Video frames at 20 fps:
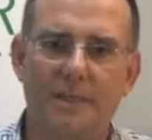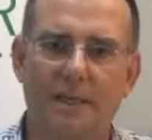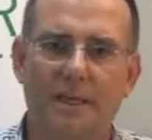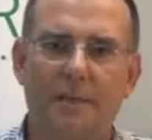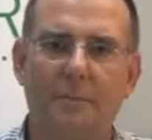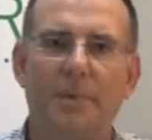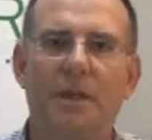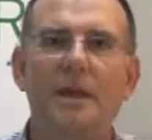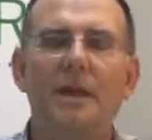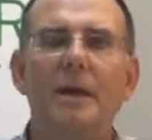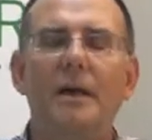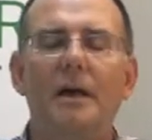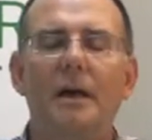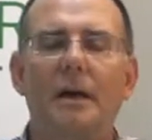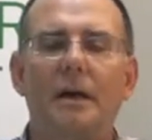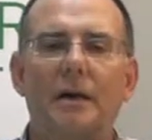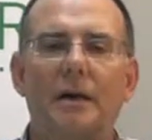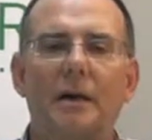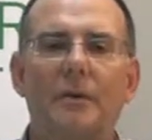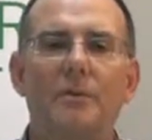scheme.
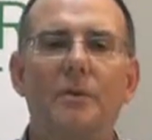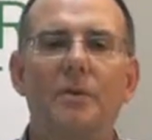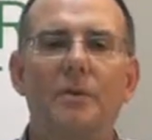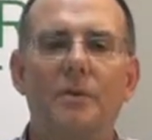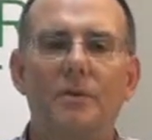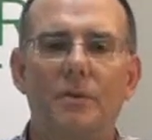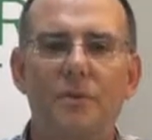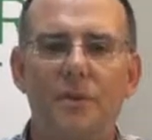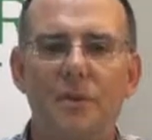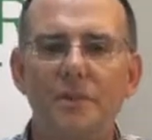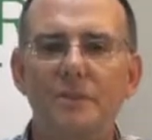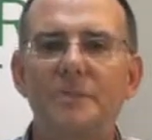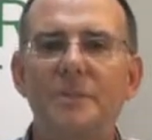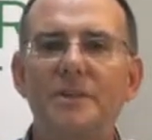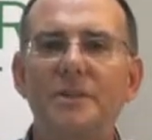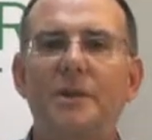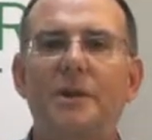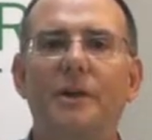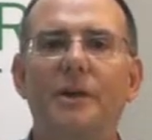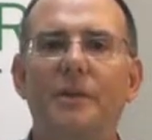This
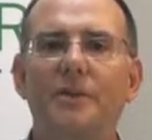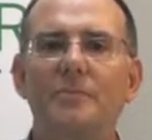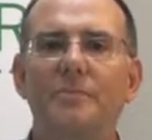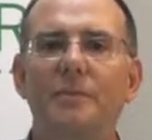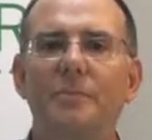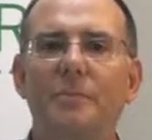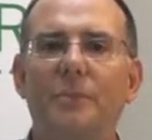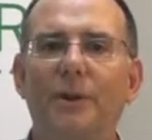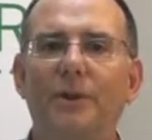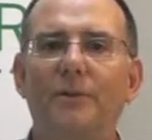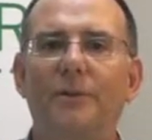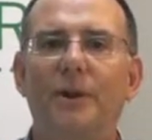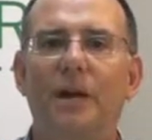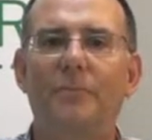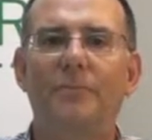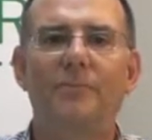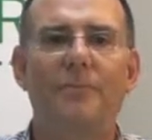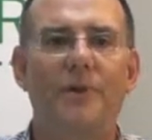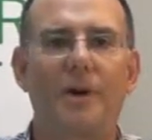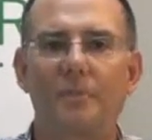material has been built
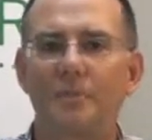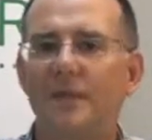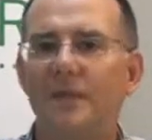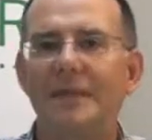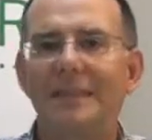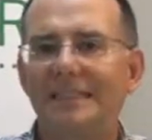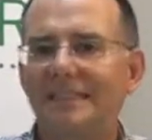up from